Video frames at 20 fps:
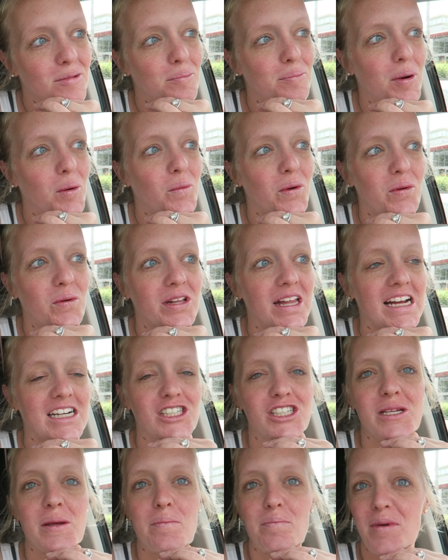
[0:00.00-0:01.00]
But we will
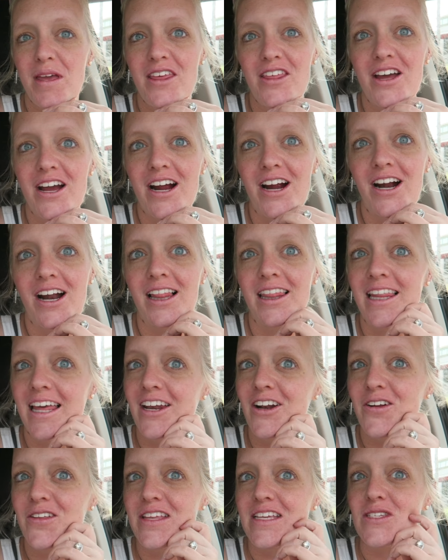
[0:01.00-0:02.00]
actually be there
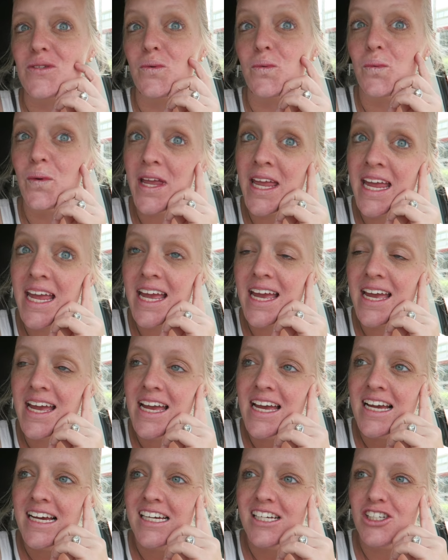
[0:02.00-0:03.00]
later this week
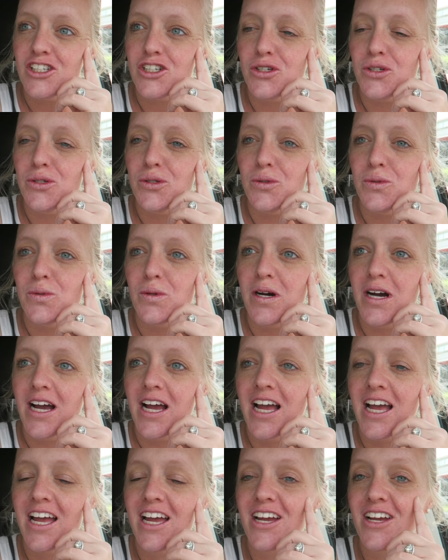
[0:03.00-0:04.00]
to
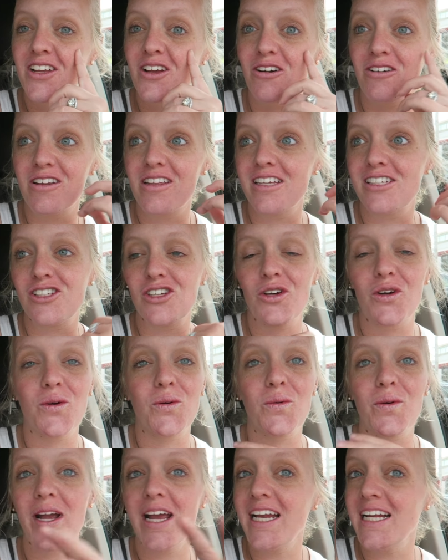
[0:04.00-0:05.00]
go to this
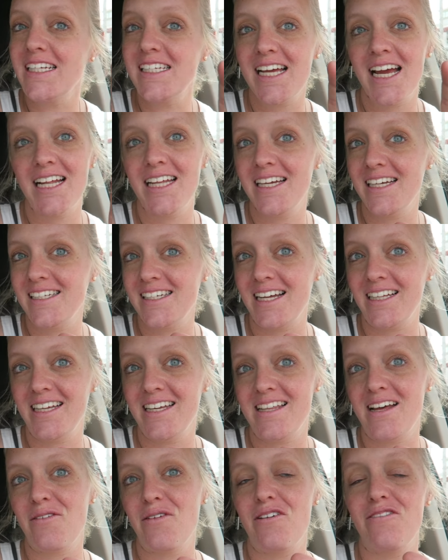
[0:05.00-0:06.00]
great Italian deli
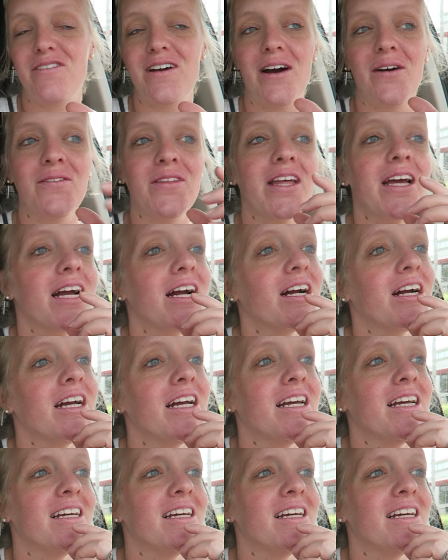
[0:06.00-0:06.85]
that we found there.